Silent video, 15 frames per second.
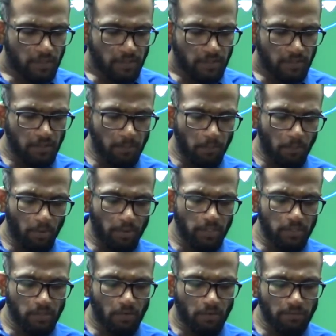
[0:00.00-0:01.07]
the
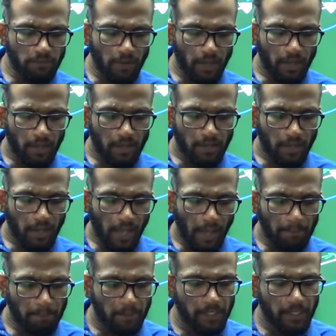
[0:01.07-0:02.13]
point of
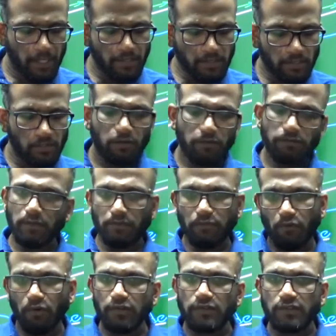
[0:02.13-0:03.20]
application of the
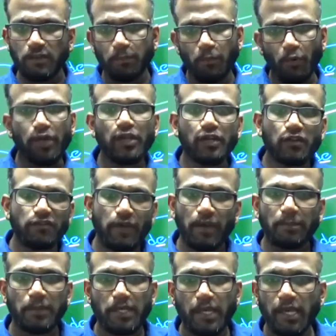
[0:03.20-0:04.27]
force. The point of
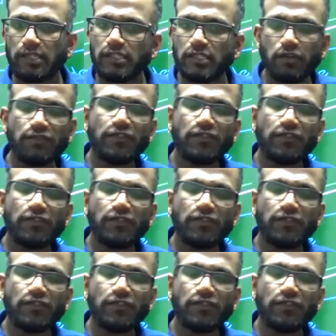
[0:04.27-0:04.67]
application of the